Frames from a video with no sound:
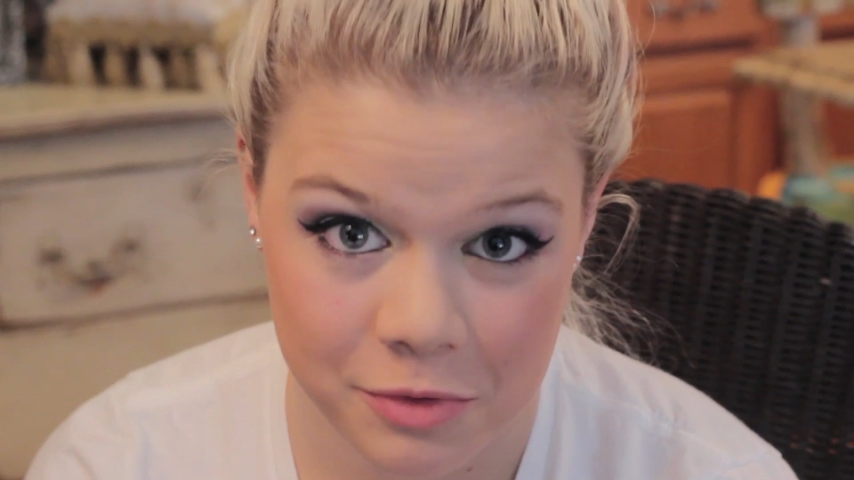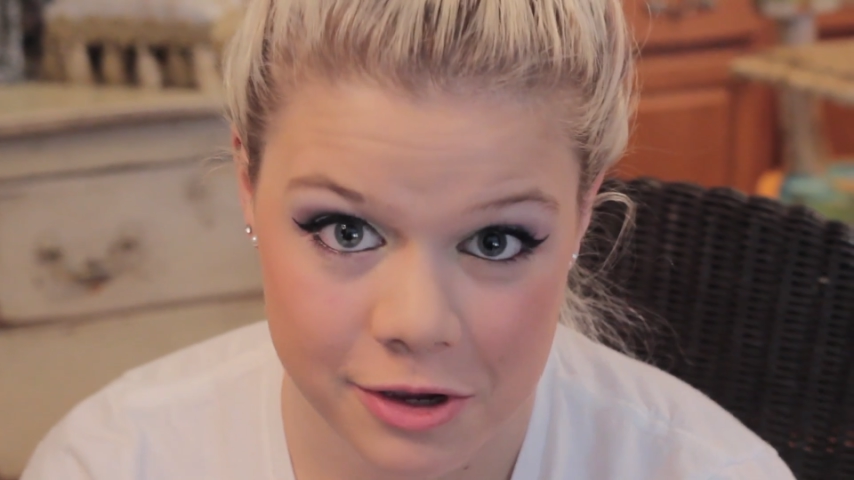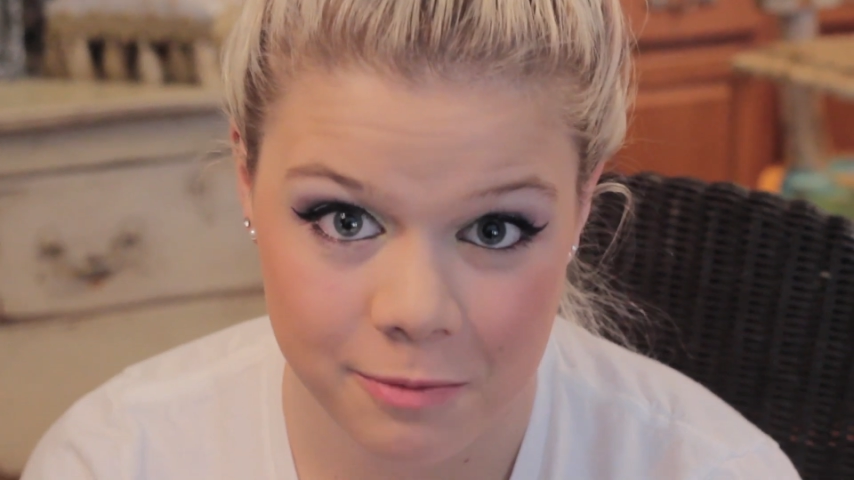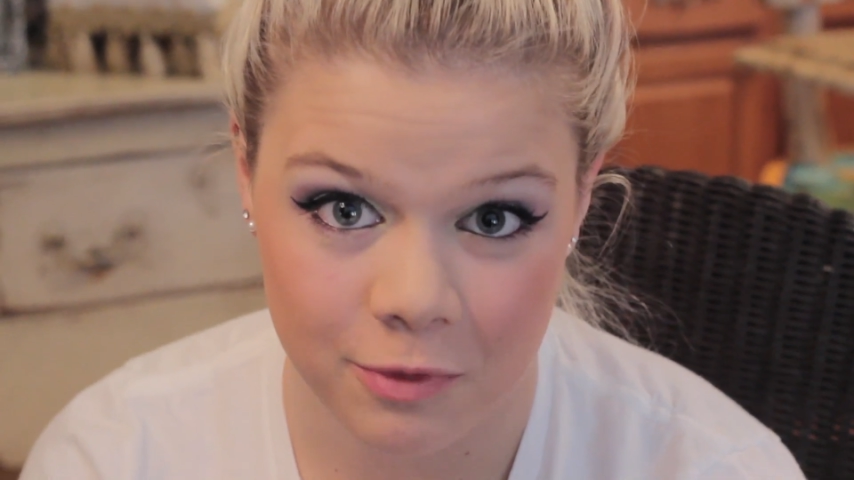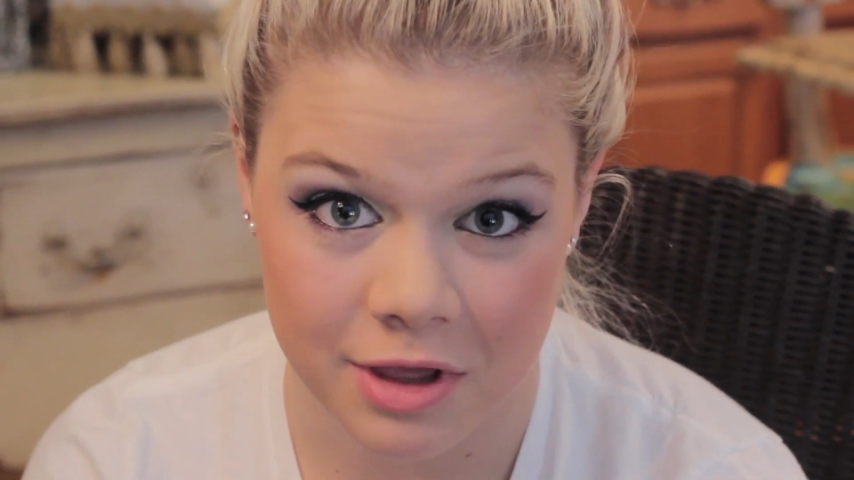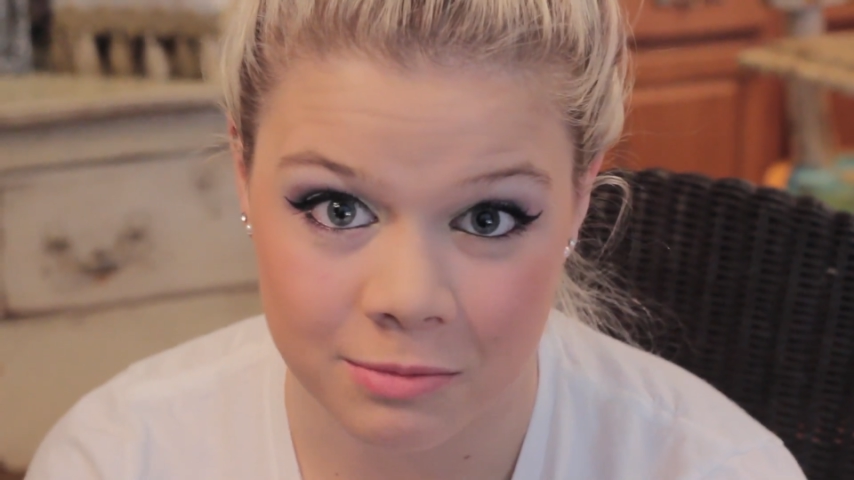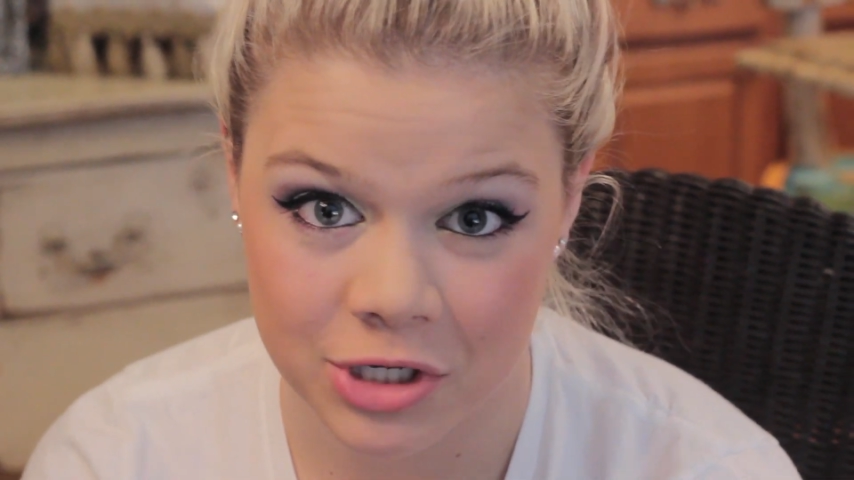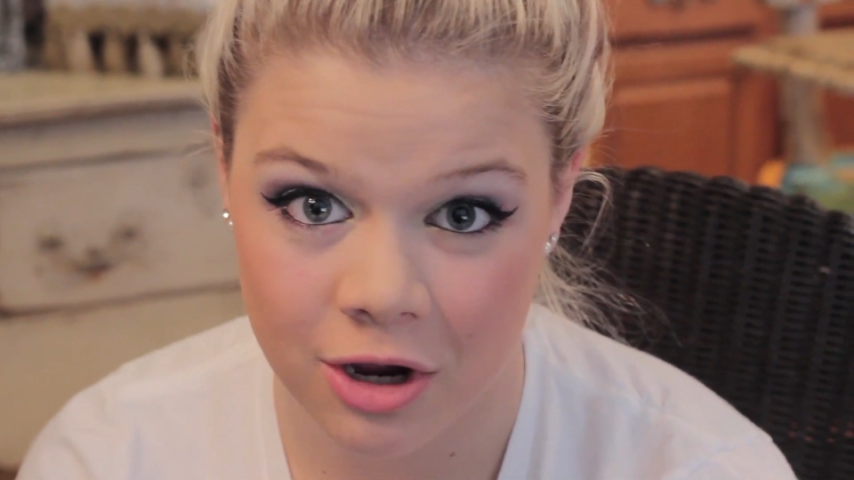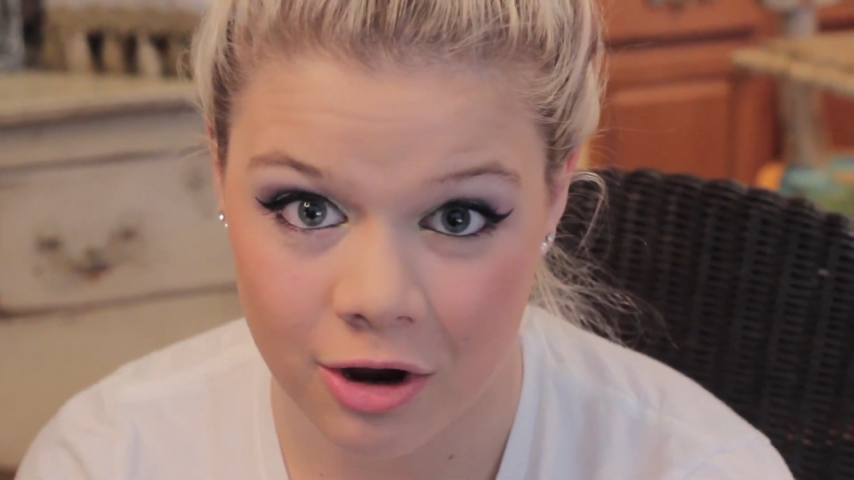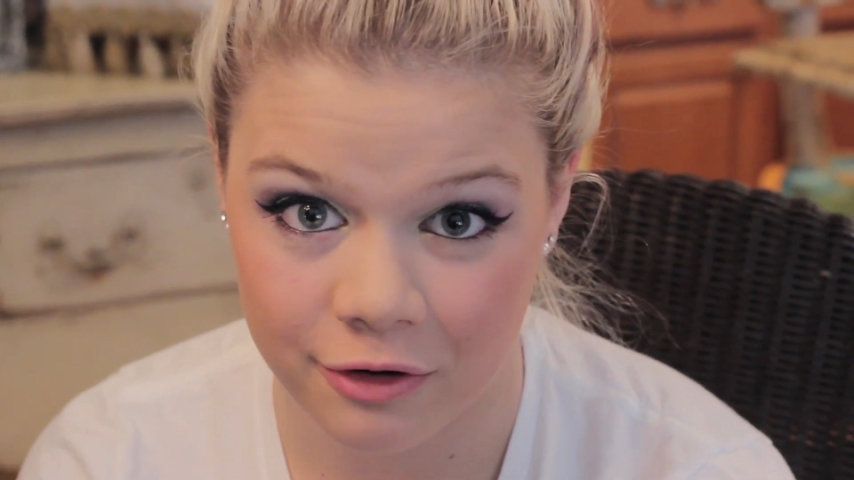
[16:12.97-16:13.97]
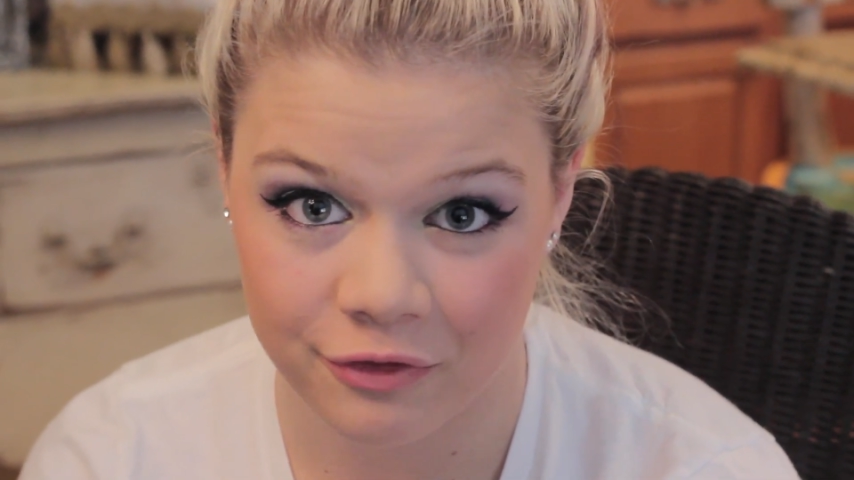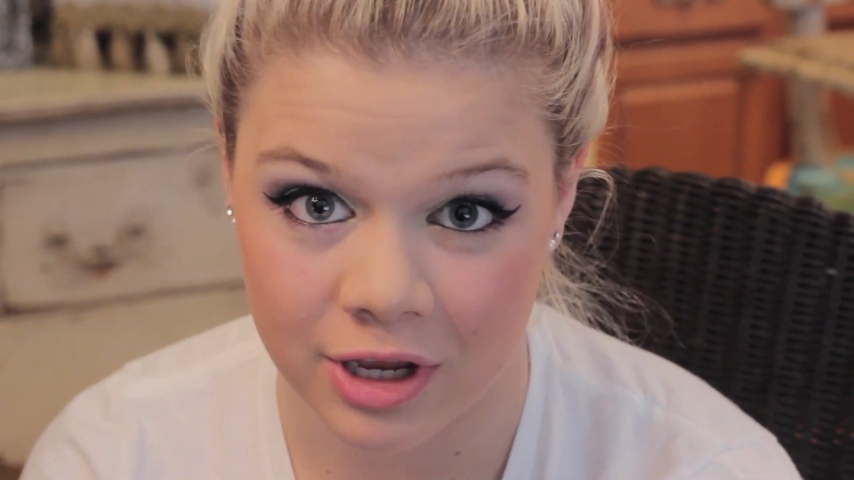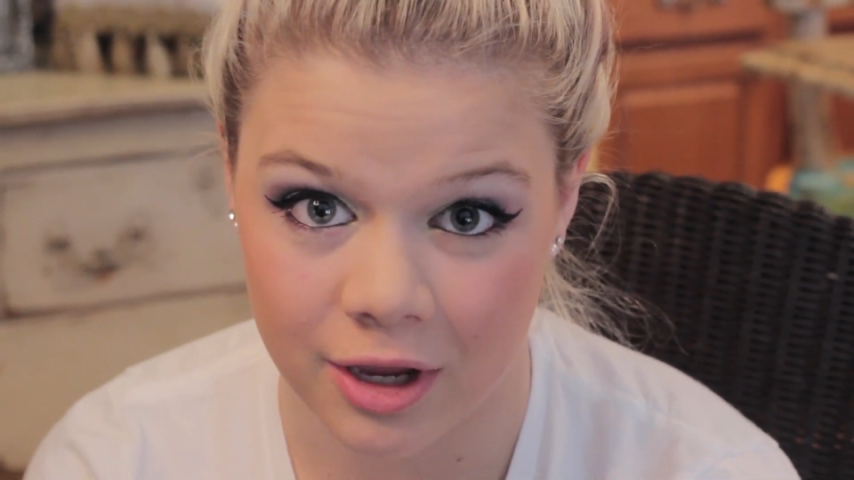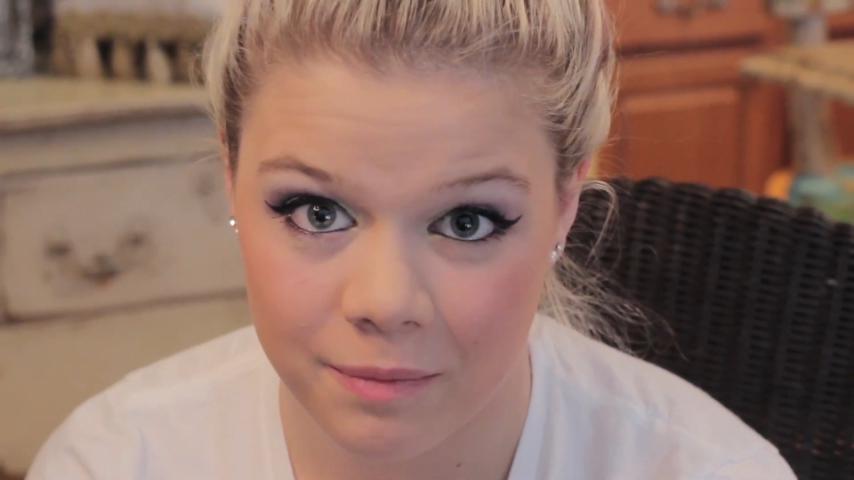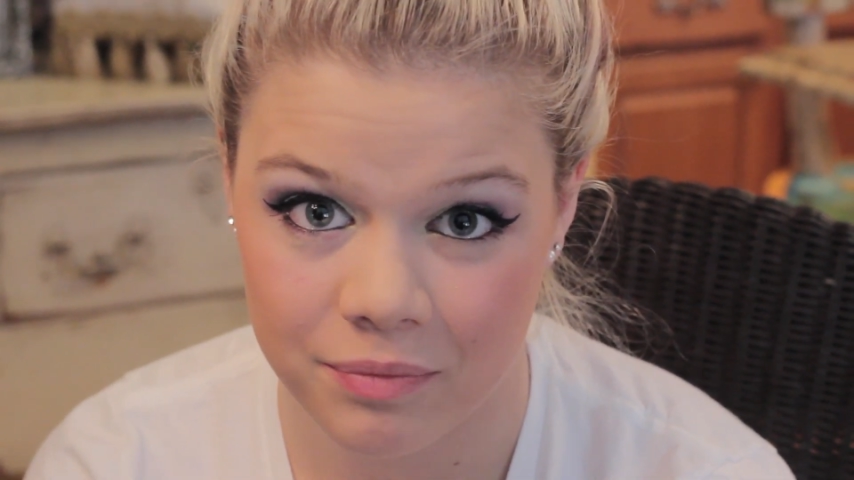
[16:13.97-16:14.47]
Beam with
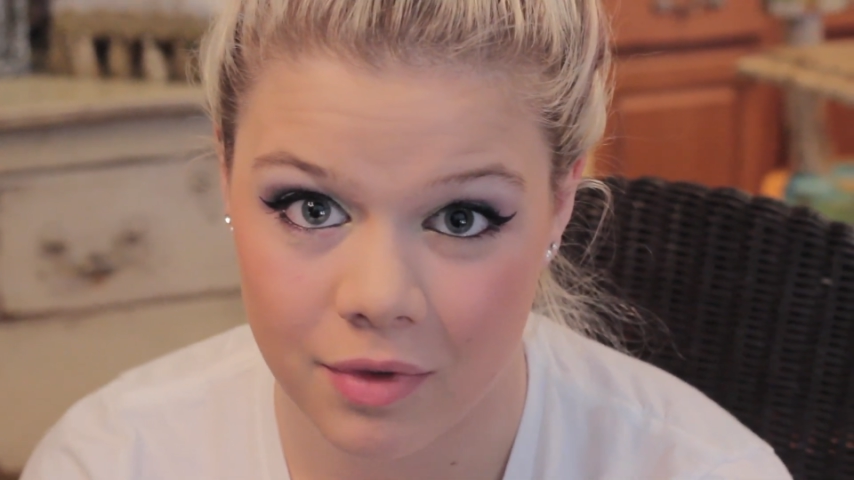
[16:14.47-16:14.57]
Emjayography,